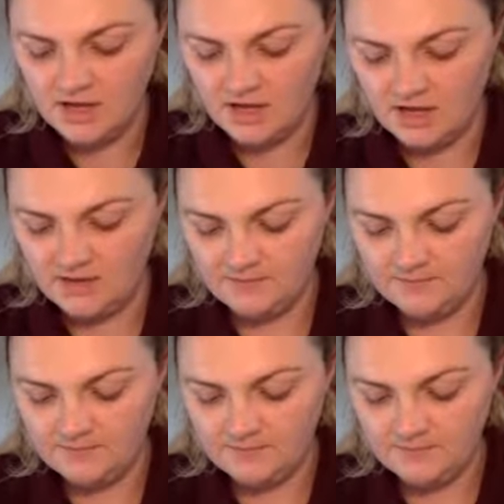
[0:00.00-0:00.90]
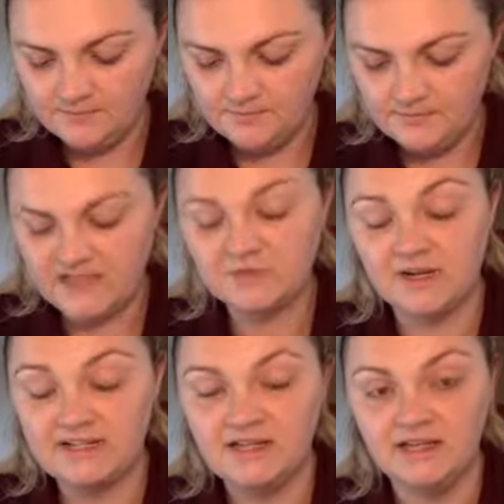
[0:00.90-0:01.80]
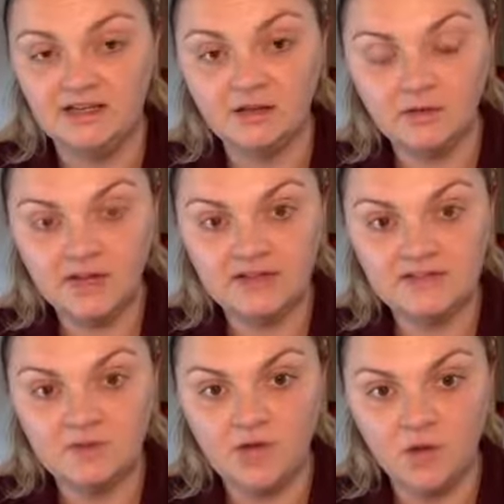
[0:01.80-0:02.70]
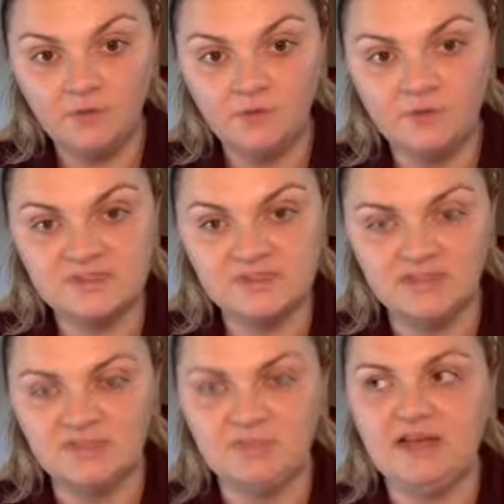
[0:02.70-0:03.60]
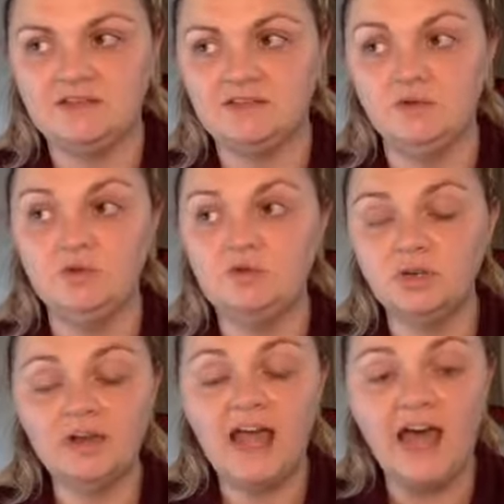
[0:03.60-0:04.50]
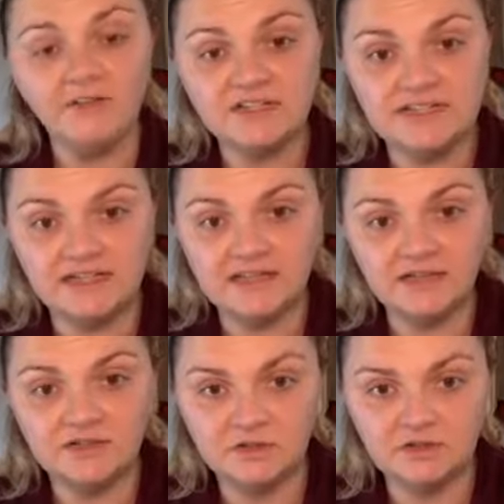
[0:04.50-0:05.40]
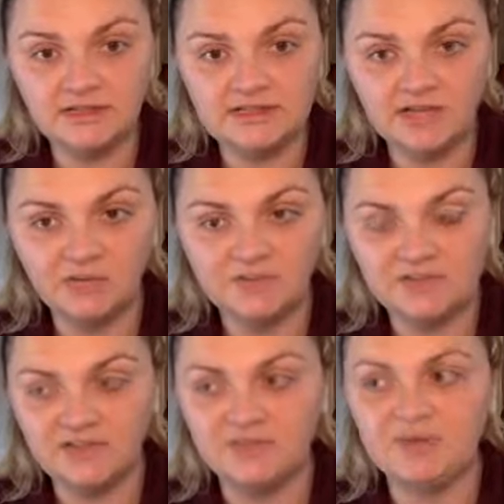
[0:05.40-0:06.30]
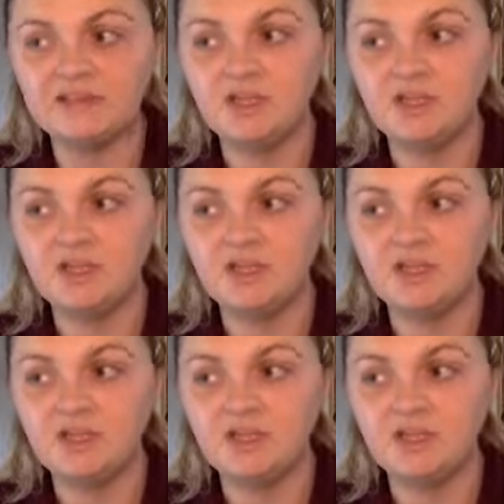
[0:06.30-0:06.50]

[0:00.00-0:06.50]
That's why it's saying it's helpful with sluggish bowels. So you don't have to take that internally to help with sluggish bowels.